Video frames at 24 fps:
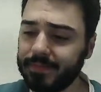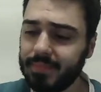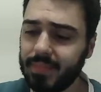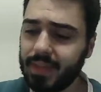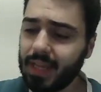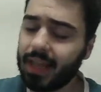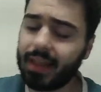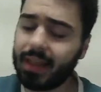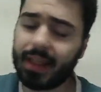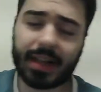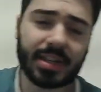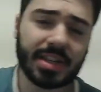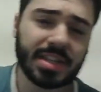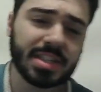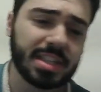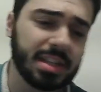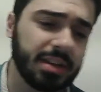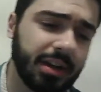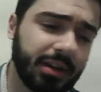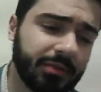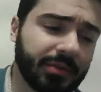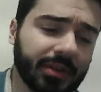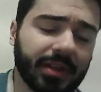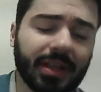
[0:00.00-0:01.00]
then just
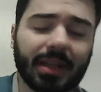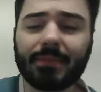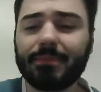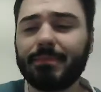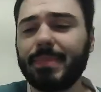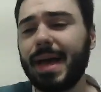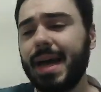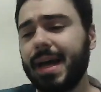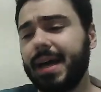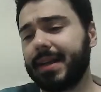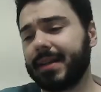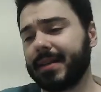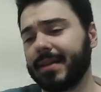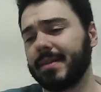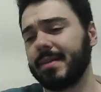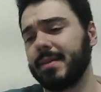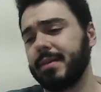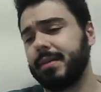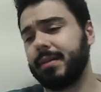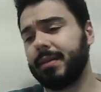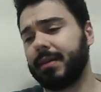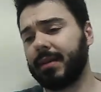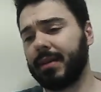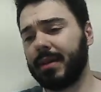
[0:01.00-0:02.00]
a really bad.
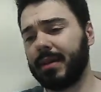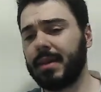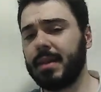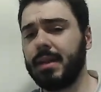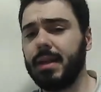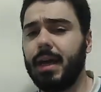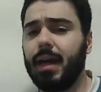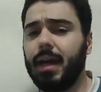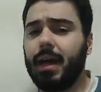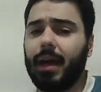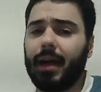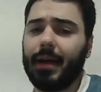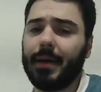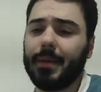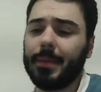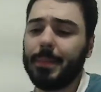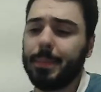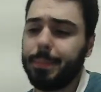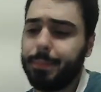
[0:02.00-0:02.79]
I